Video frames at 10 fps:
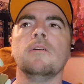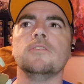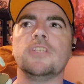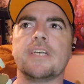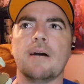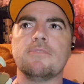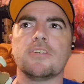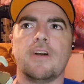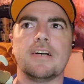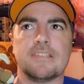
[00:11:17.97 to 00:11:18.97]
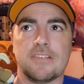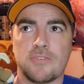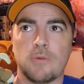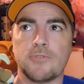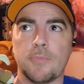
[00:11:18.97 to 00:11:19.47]
She comes across the
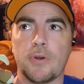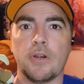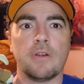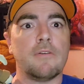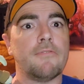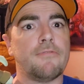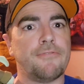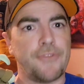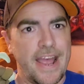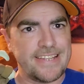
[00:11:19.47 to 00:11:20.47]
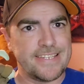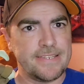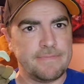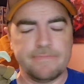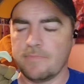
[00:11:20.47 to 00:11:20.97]
stormtrooper Fret.
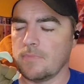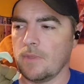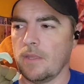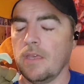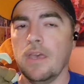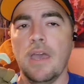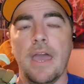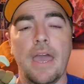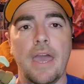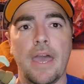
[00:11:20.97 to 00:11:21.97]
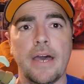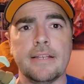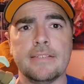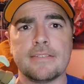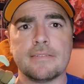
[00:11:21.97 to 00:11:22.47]

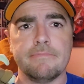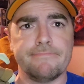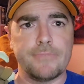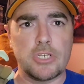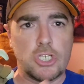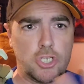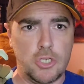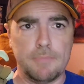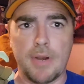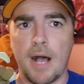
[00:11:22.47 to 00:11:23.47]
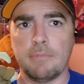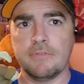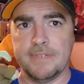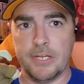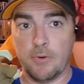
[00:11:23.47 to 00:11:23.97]
And there's two
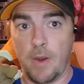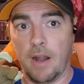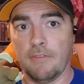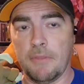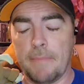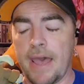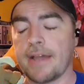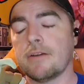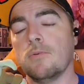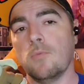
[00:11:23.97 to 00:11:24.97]
problems here right off the back.